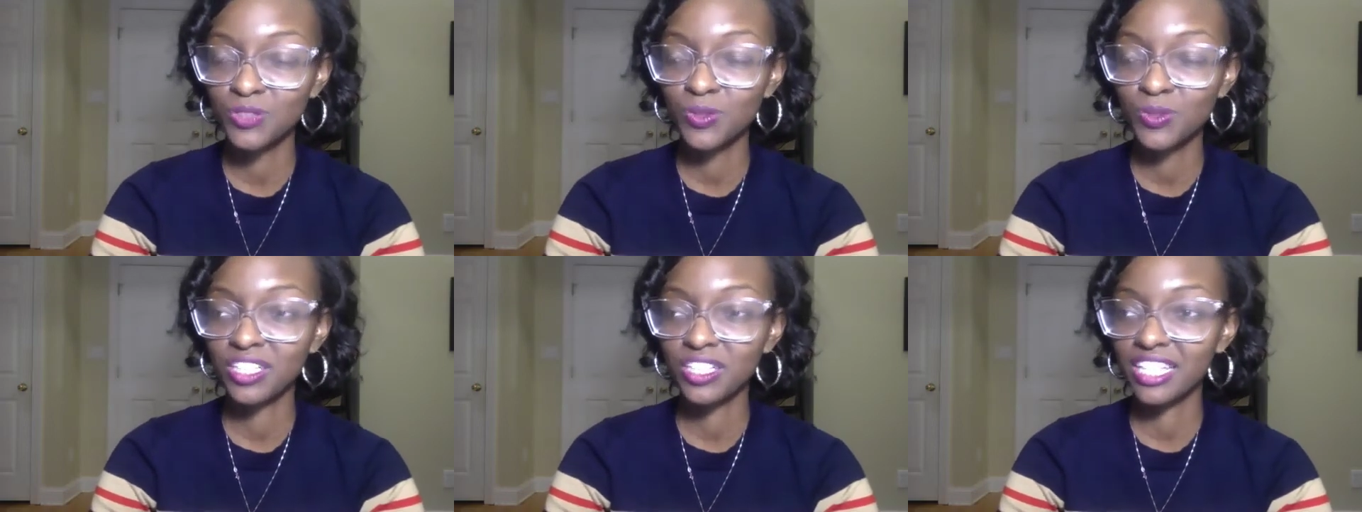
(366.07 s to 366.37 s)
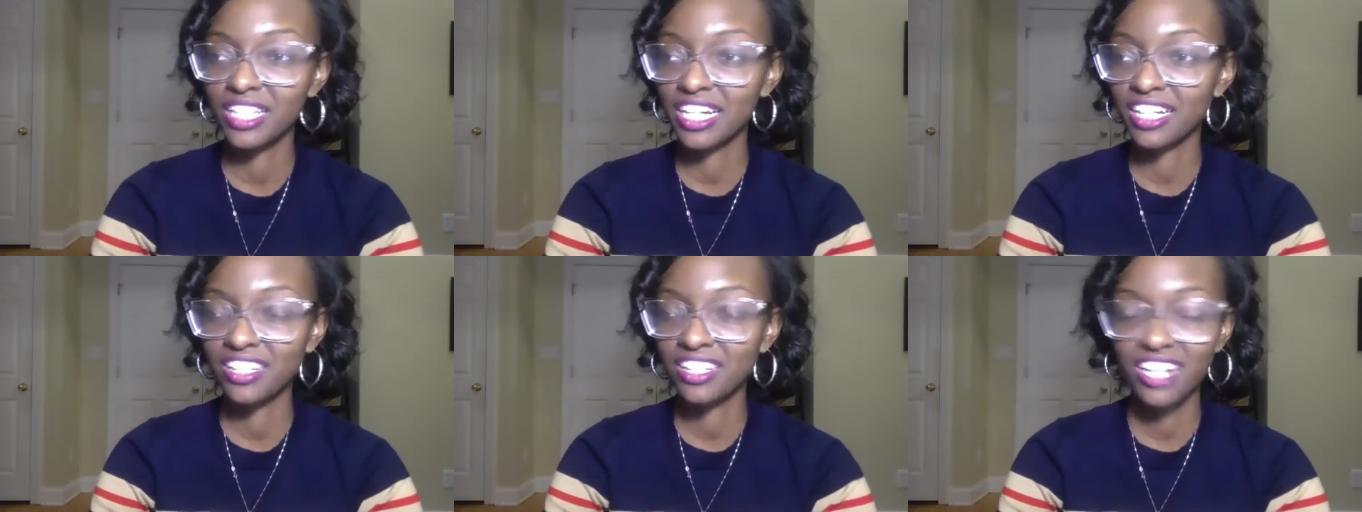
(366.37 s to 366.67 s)
when
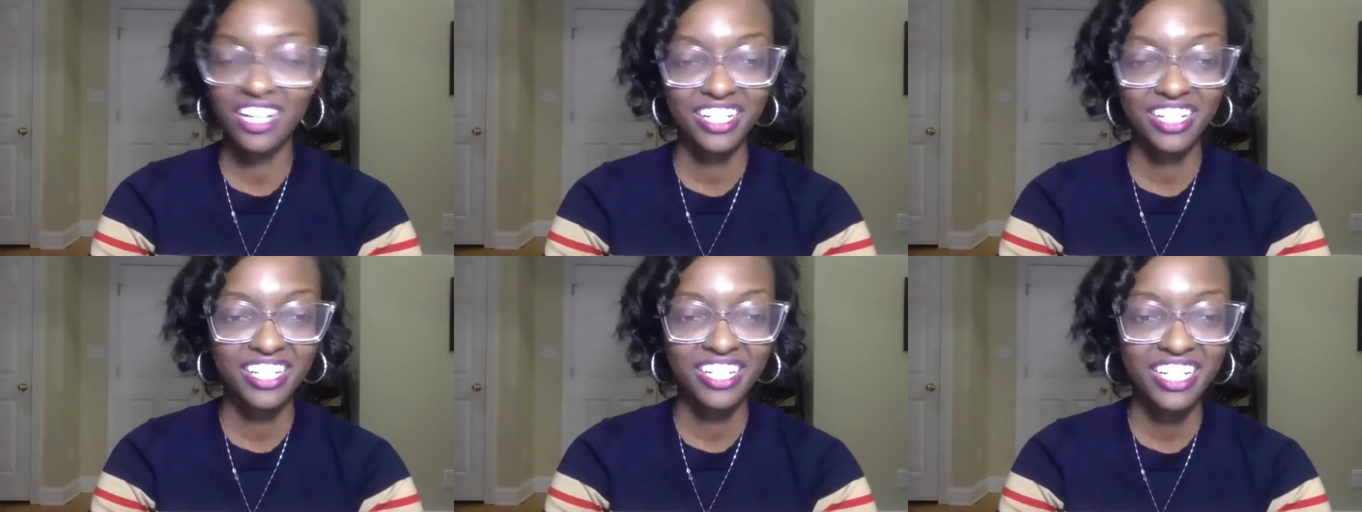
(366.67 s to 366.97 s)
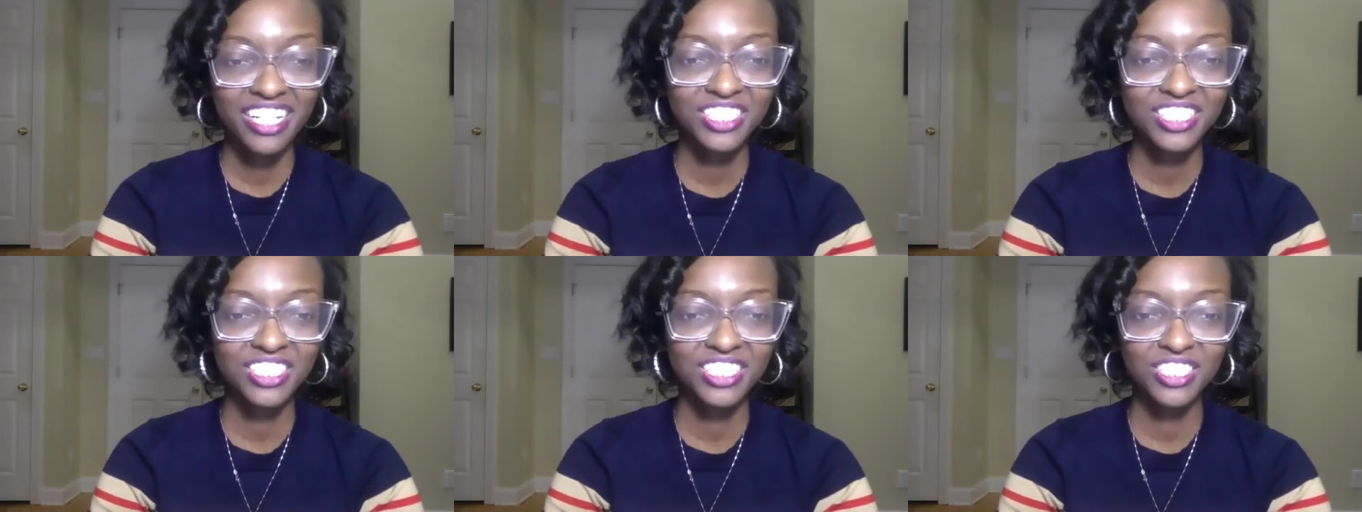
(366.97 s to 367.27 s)
like a lot of
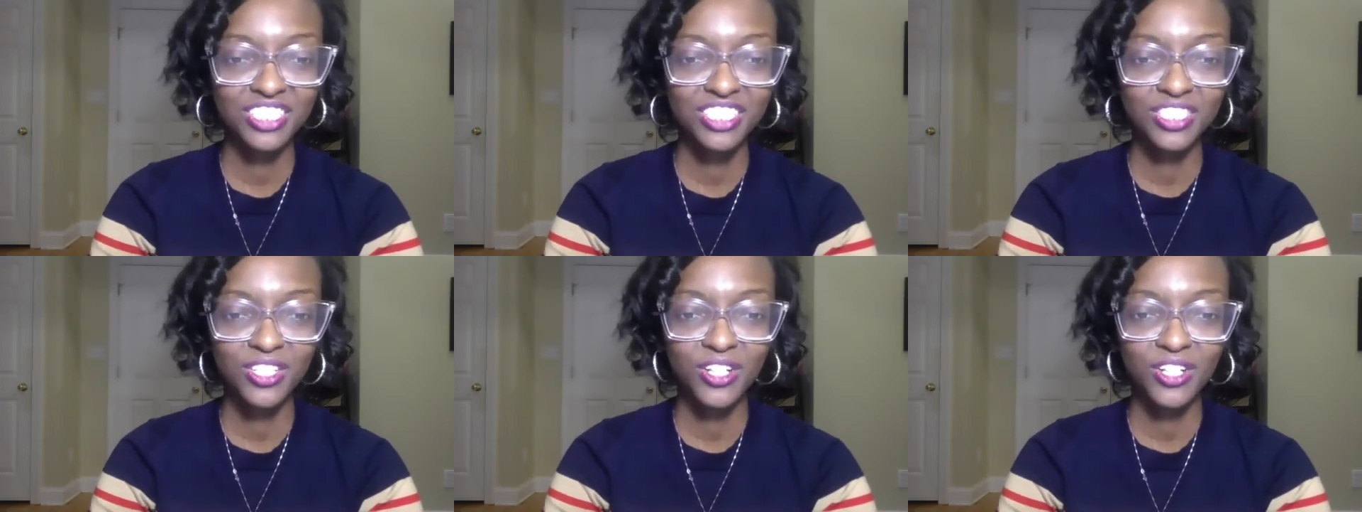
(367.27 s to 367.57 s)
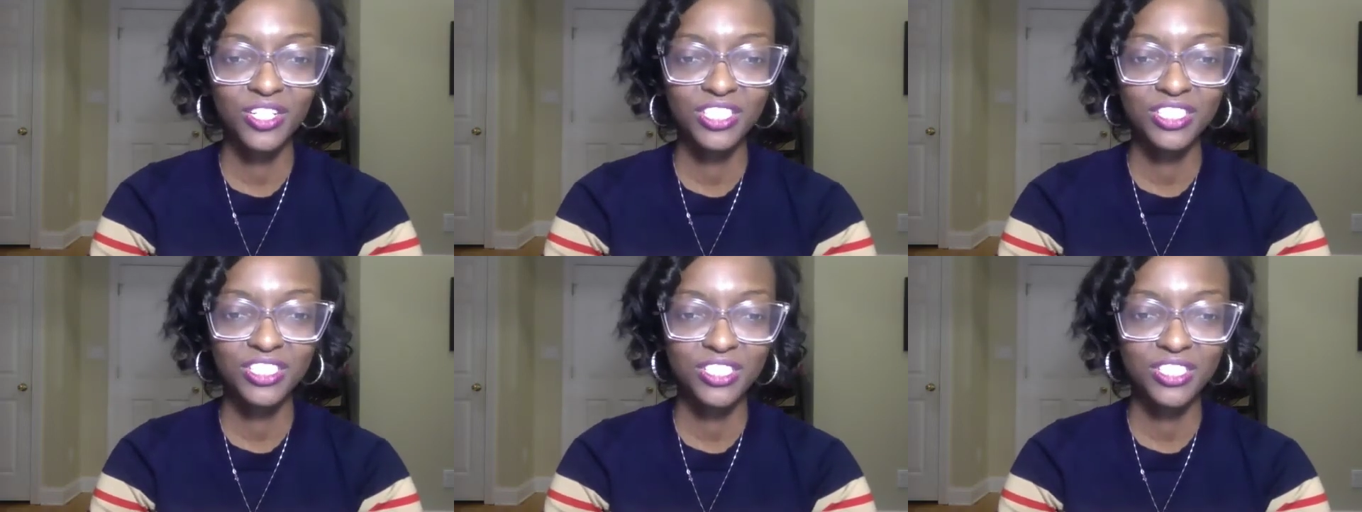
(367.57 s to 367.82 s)
connections started.